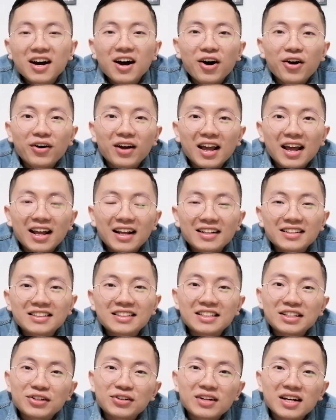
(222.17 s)
Okay,
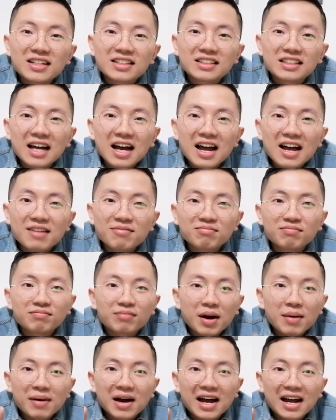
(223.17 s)
see you next time.
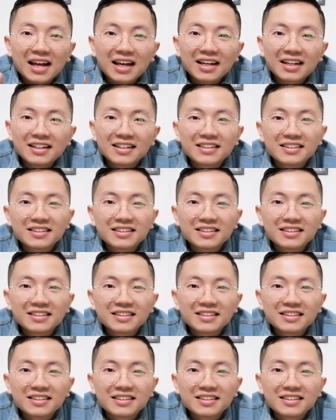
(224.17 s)
Bye bye.